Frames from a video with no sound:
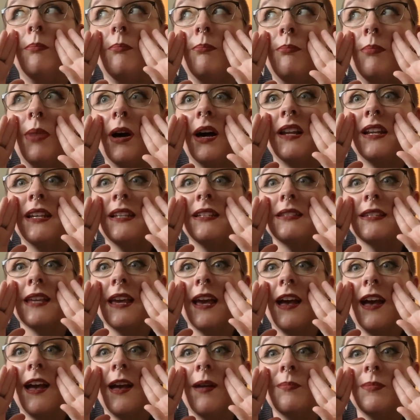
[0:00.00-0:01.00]
but it's
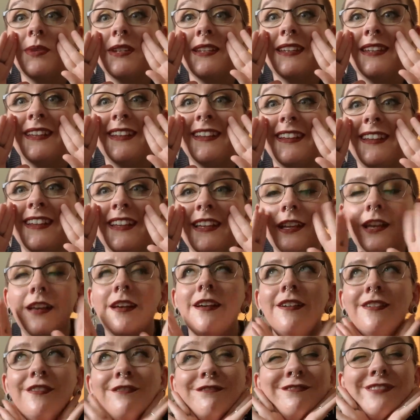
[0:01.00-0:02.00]
happening.
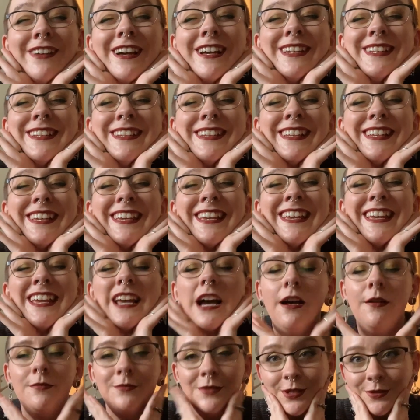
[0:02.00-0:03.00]
Finally.
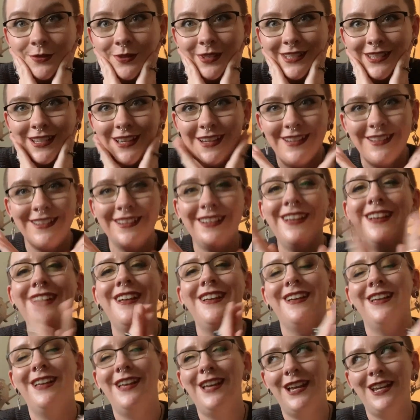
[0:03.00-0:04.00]
I'm so excited.
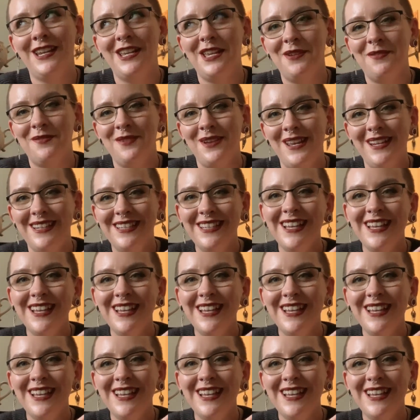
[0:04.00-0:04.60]
I can't wait.